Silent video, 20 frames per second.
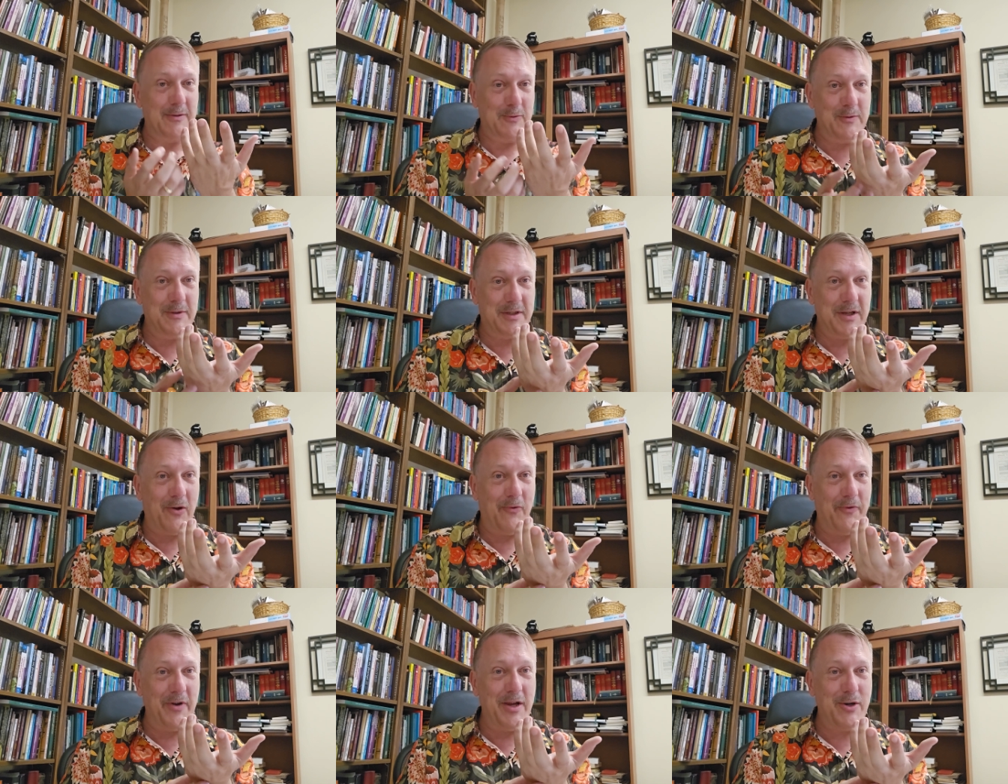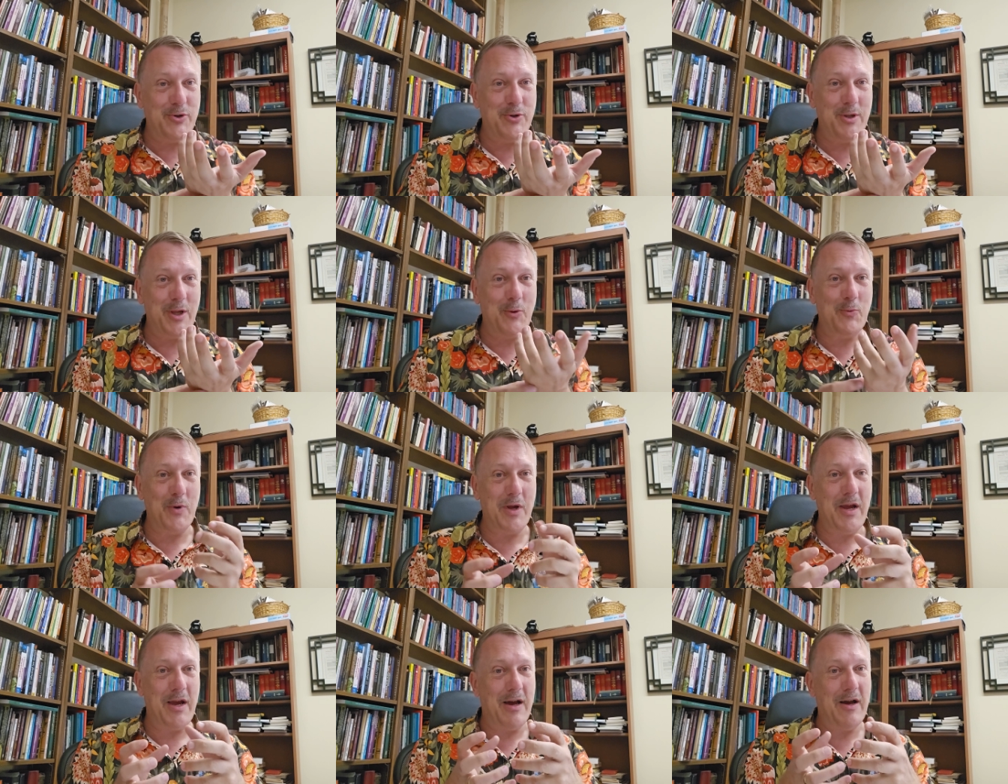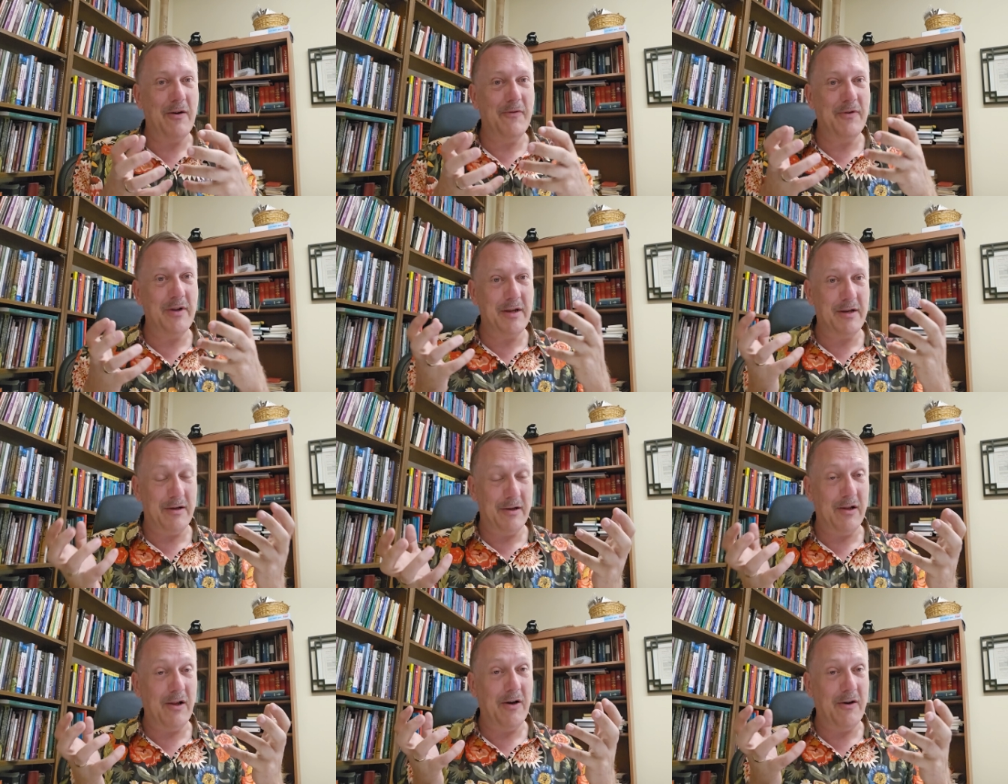salvation that we have
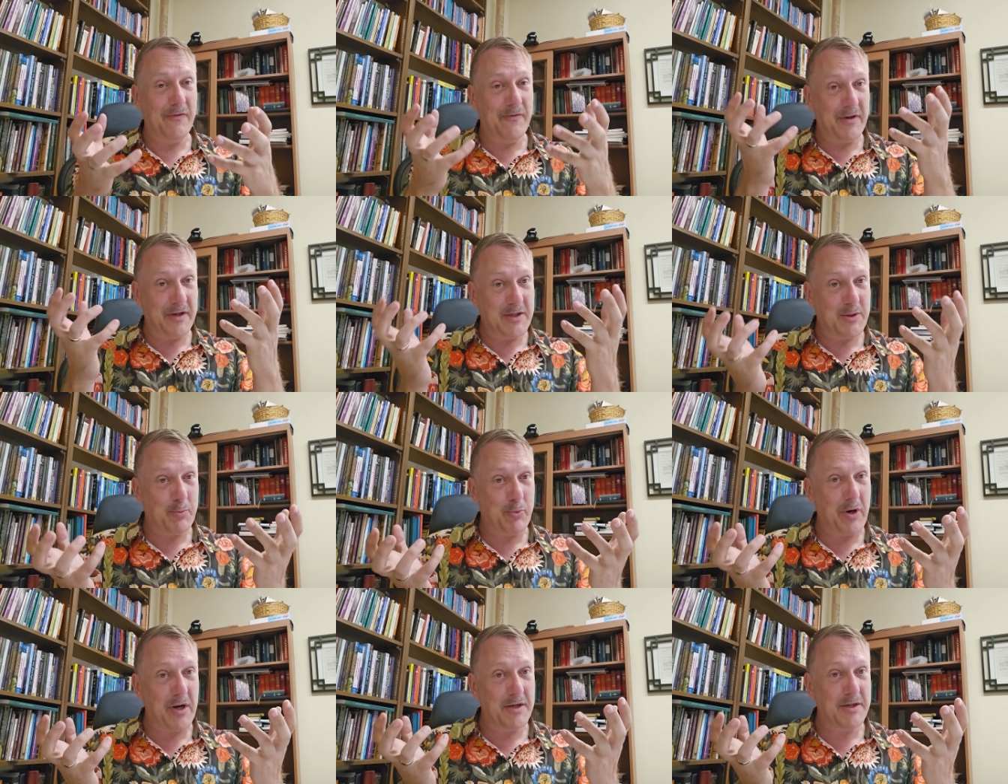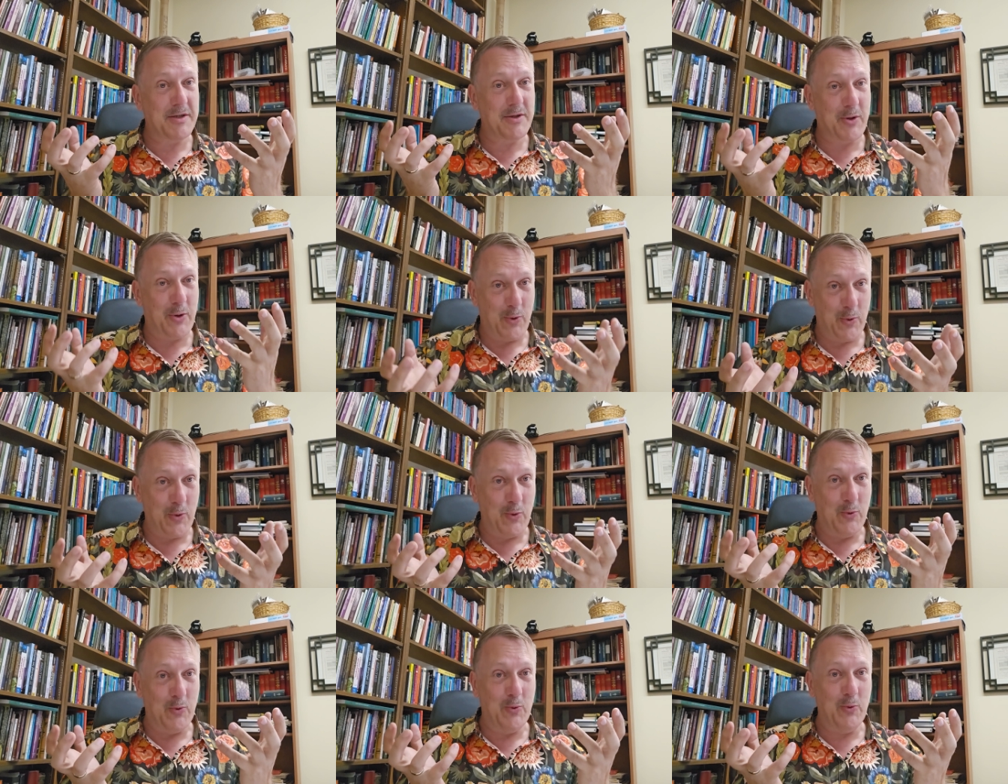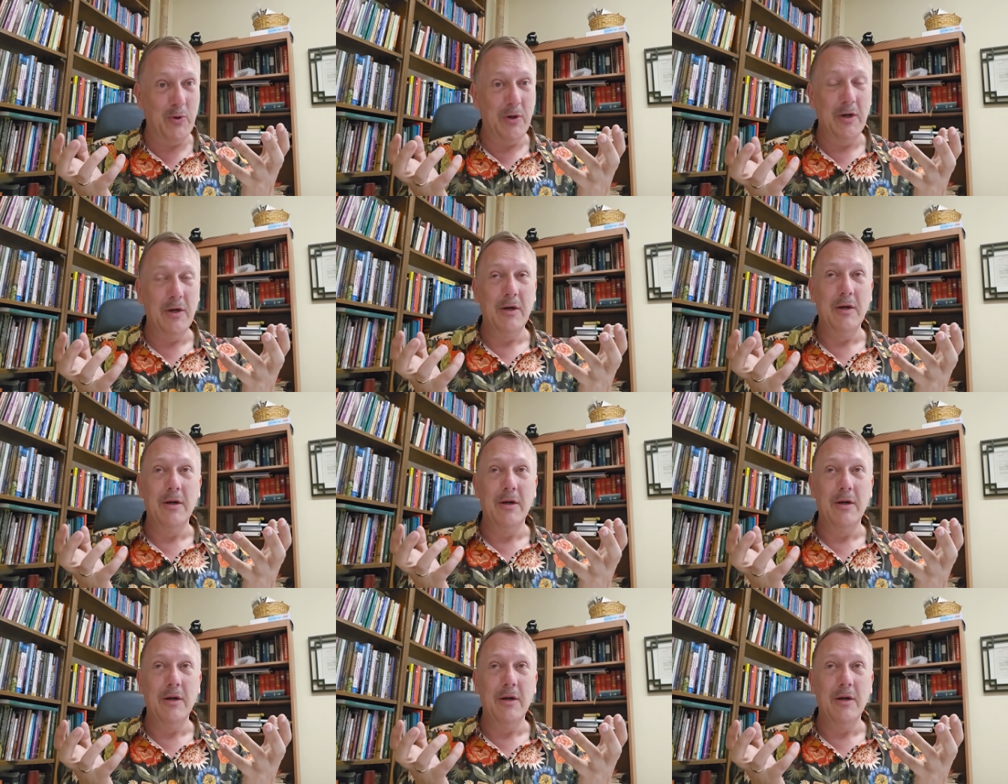in love expressed through